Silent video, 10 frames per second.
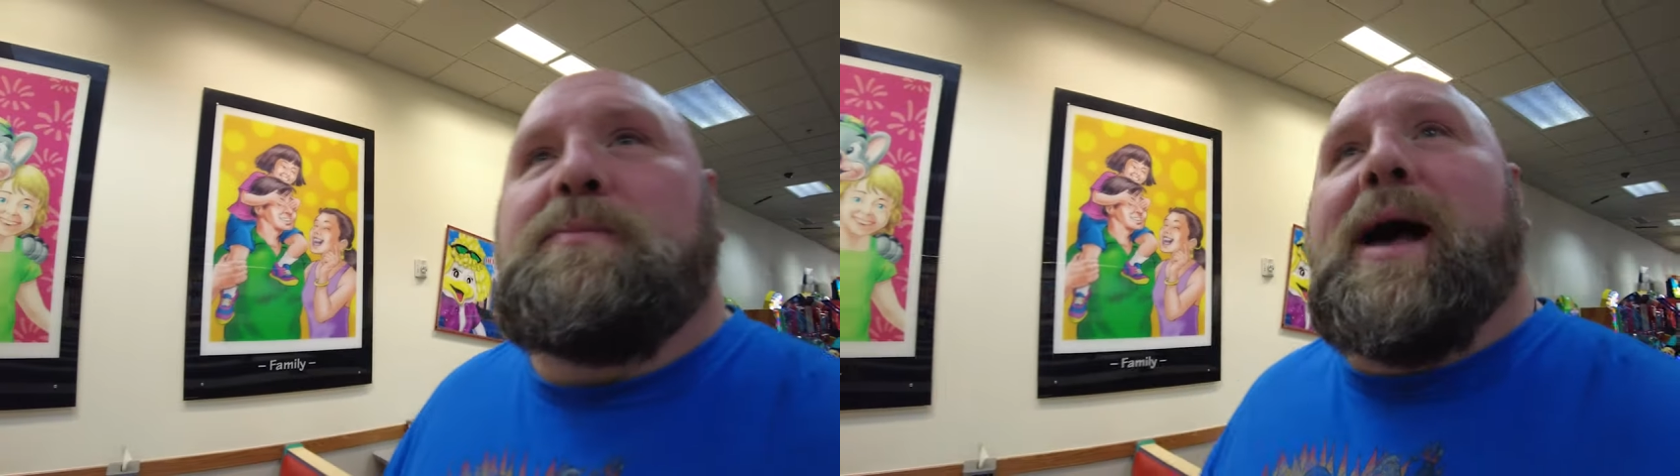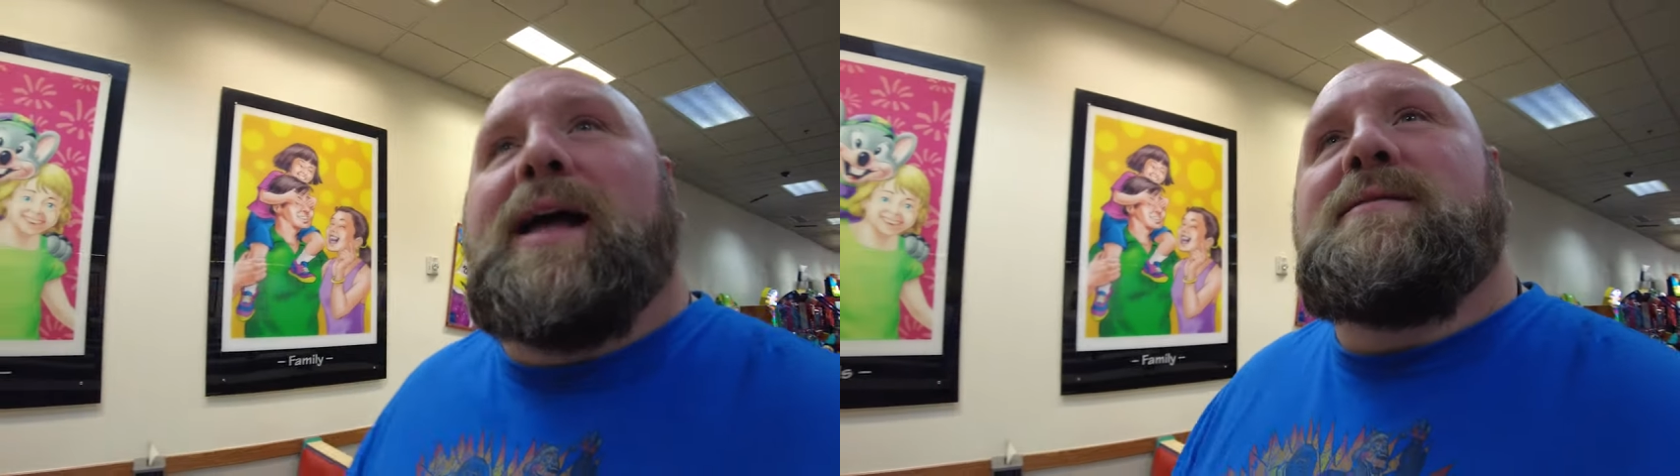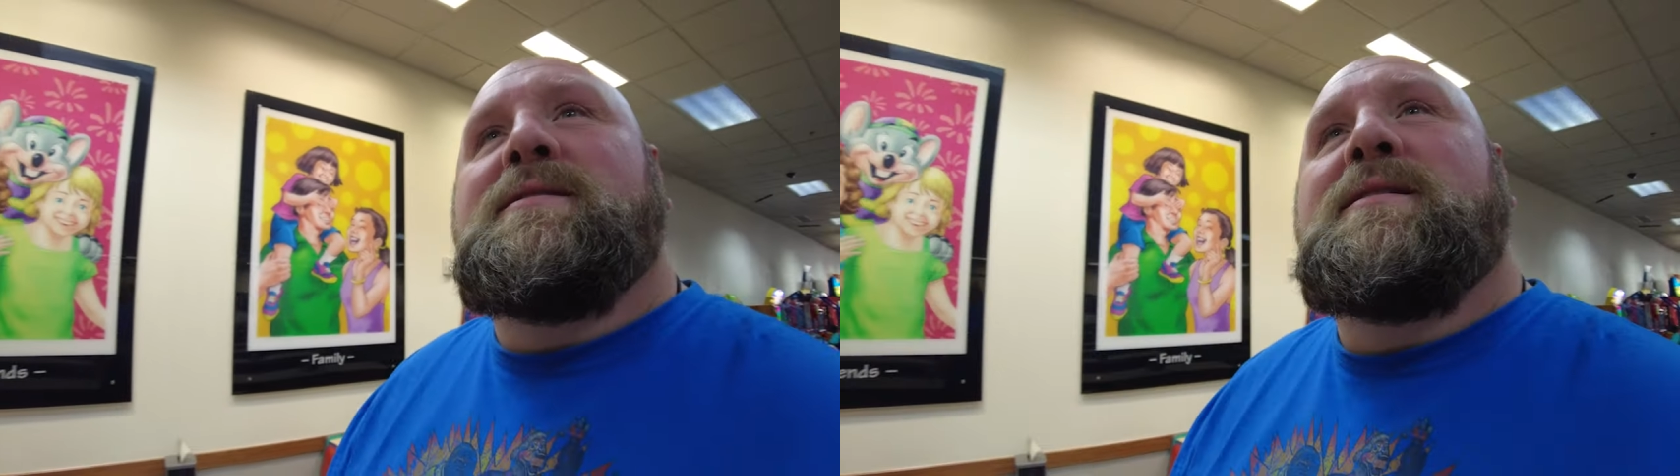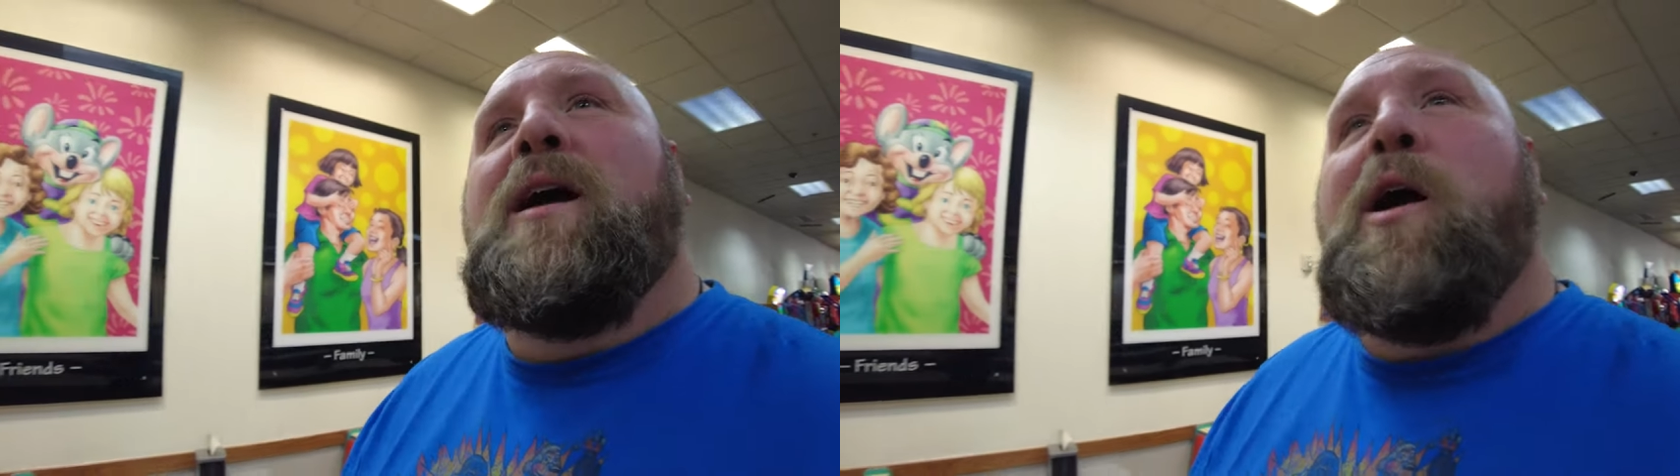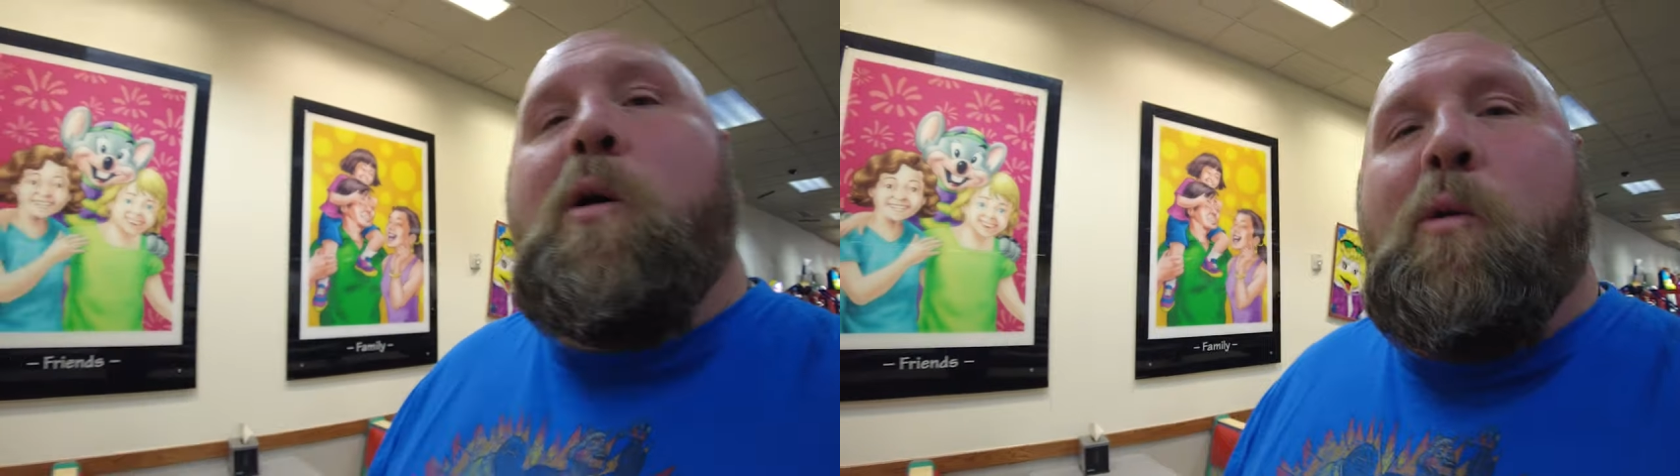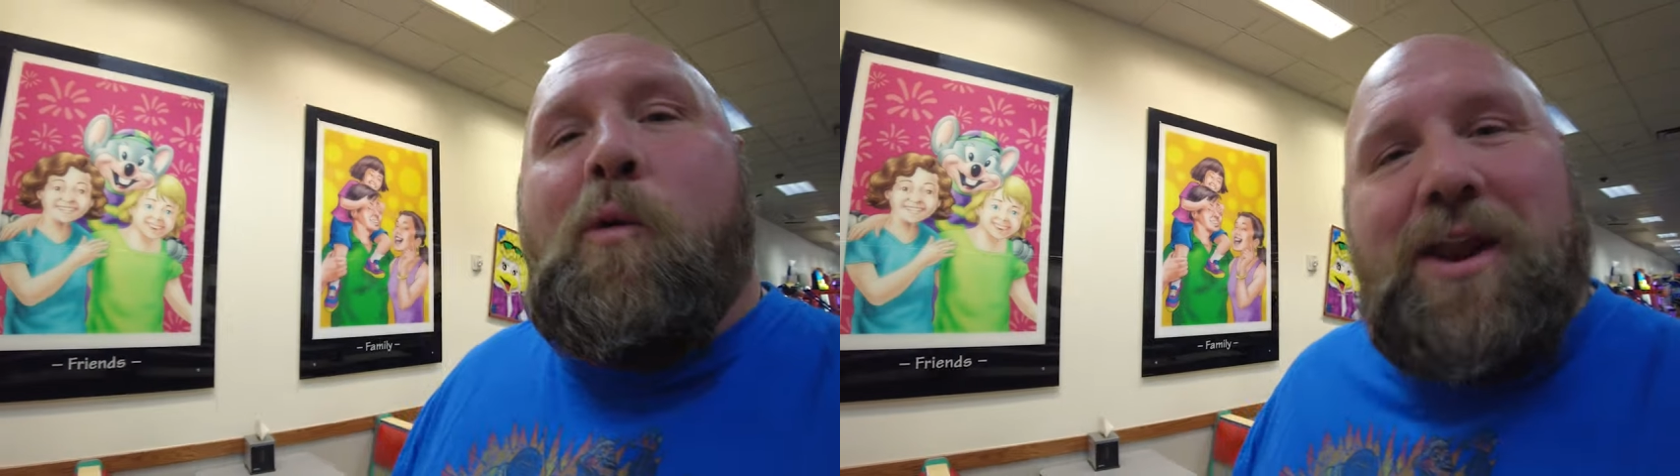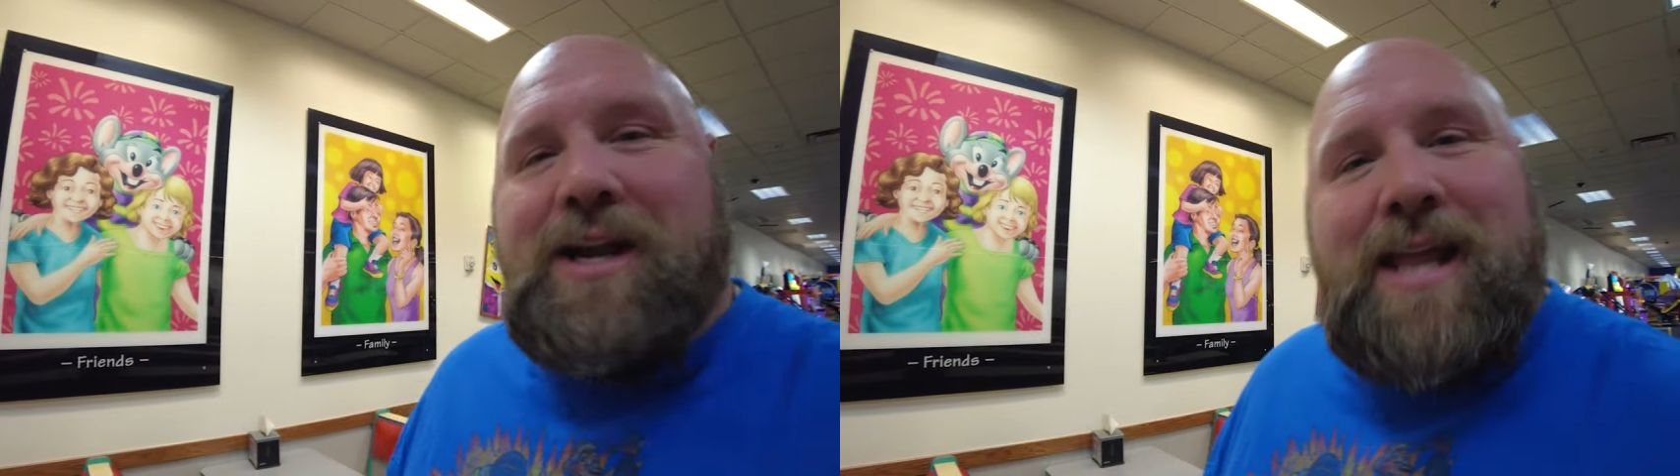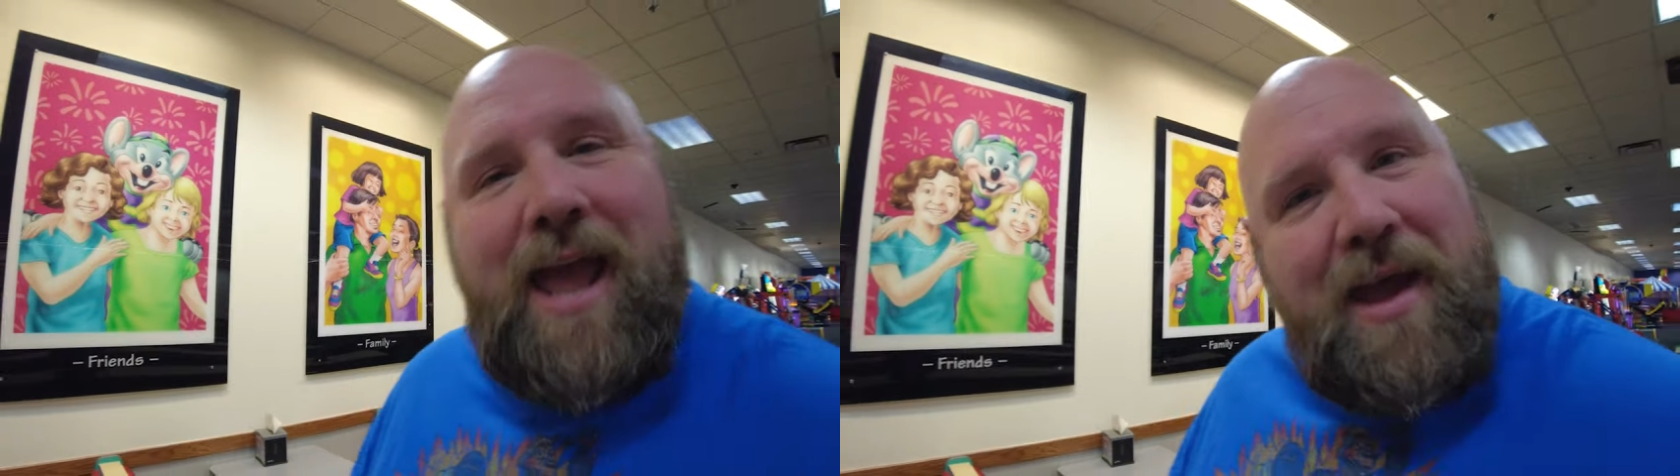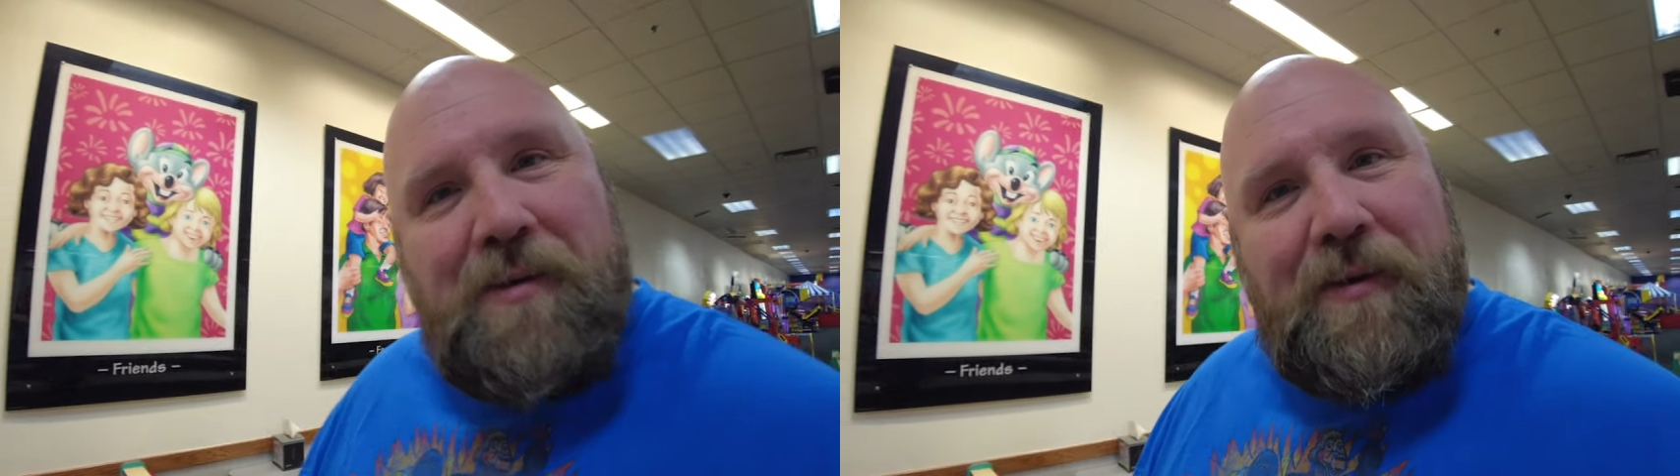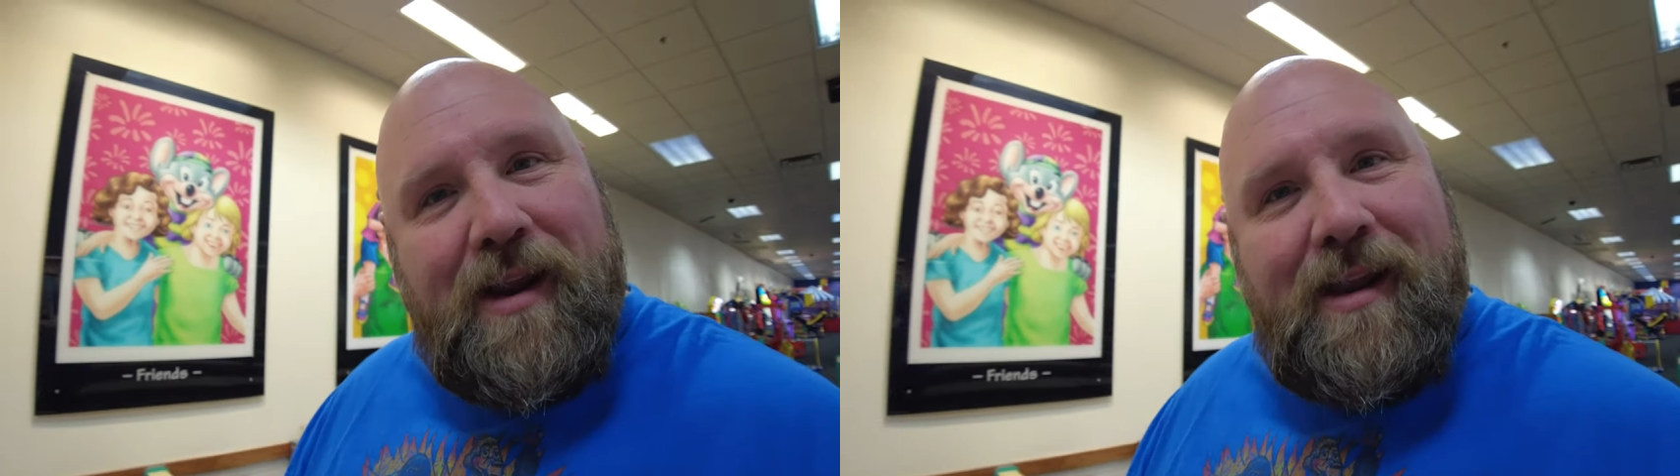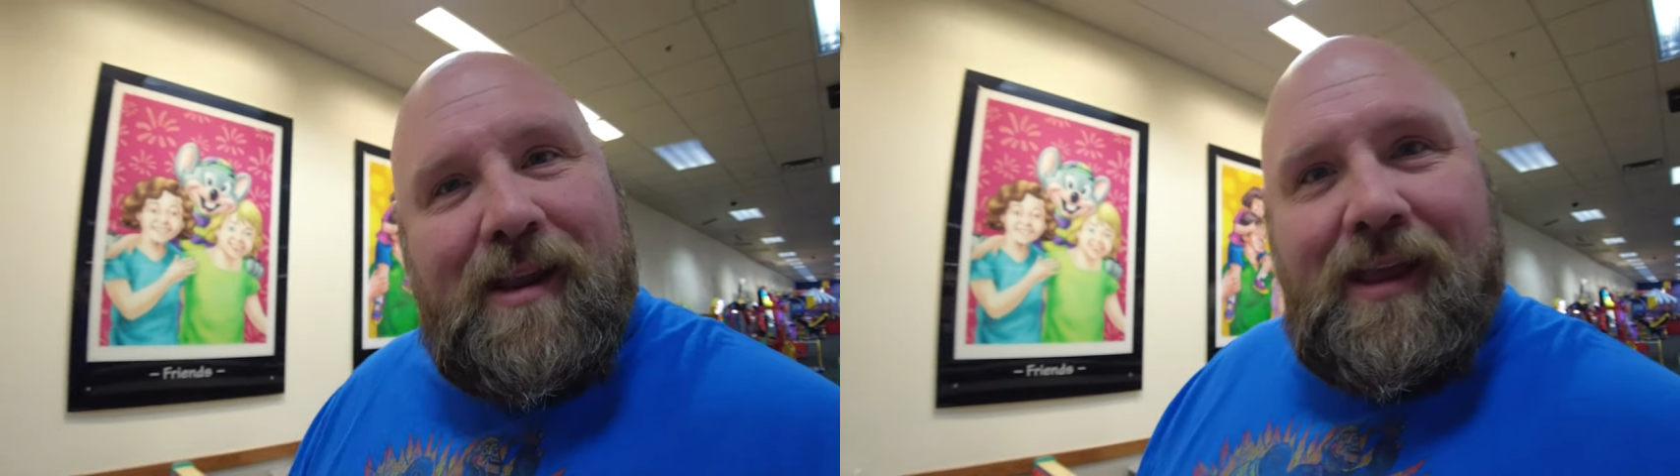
spot. What a town.